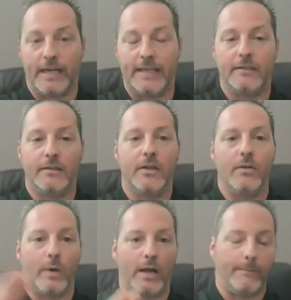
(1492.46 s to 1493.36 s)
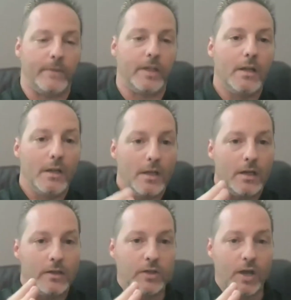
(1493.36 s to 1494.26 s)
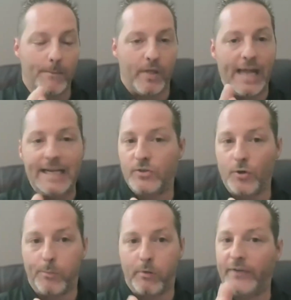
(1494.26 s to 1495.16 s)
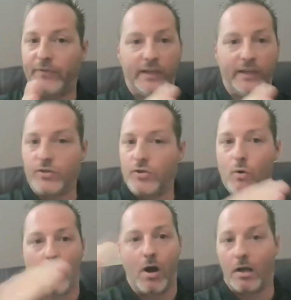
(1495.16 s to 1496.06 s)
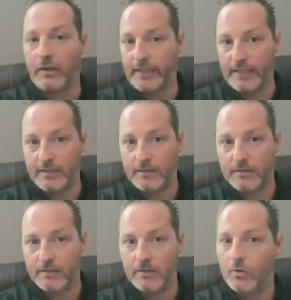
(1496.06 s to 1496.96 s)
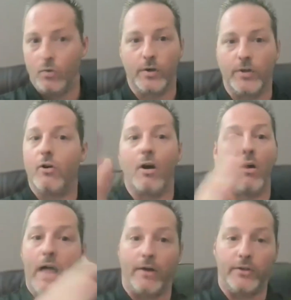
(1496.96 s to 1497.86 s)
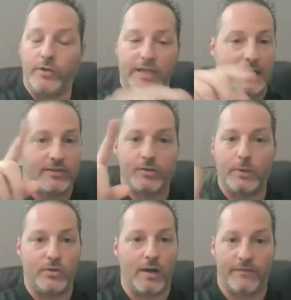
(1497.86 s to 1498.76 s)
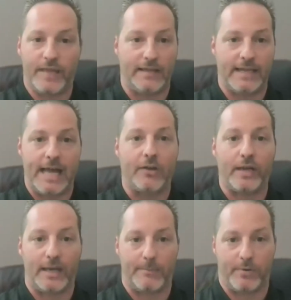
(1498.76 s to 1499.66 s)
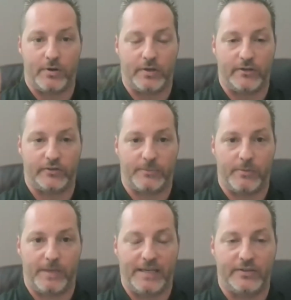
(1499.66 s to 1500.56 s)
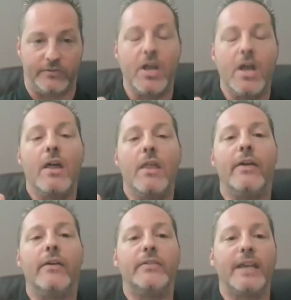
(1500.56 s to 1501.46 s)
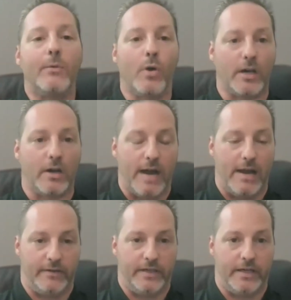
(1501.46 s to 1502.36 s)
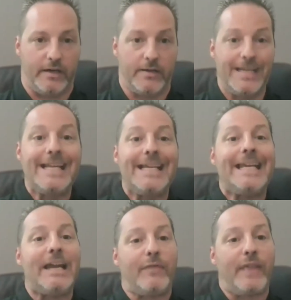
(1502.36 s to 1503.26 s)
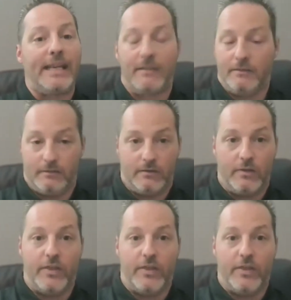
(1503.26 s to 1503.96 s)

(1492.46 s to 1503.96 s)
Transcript: All right. Well, compliant dual pricing is you are all in or you're all out. You cannot switch off that toggle on a per customer basis. There is a workaround here. If the